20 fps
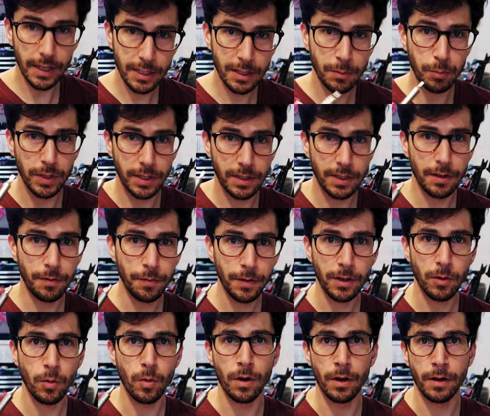this
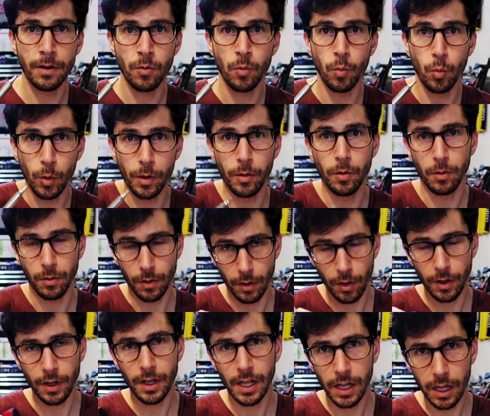specific one will
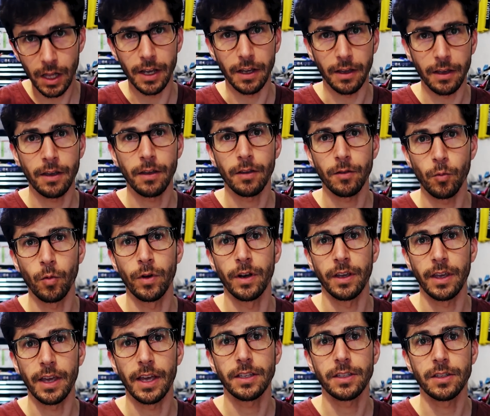click when
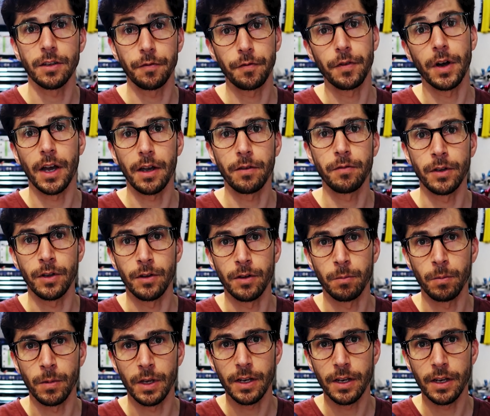it gets to 5 Newton